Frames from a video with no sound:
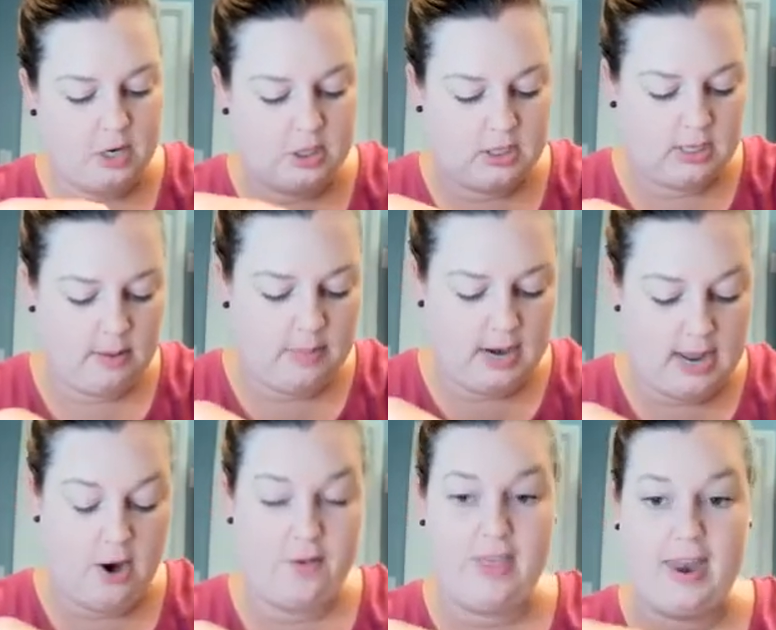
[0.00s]
There's some in
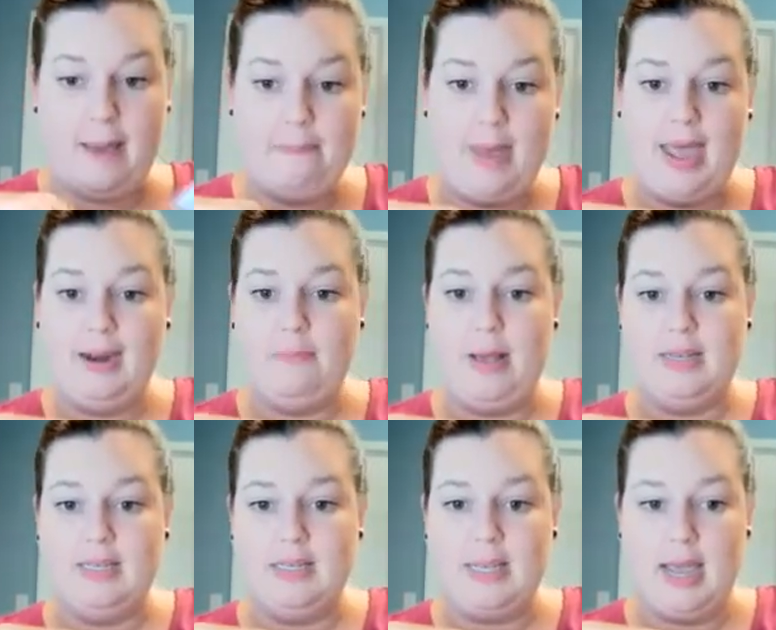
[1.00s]
here that I made
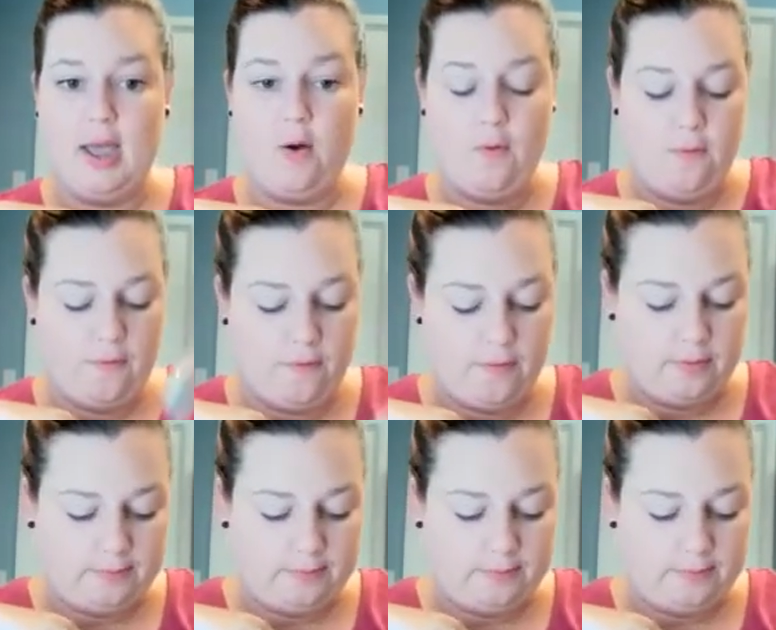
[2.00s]
myself.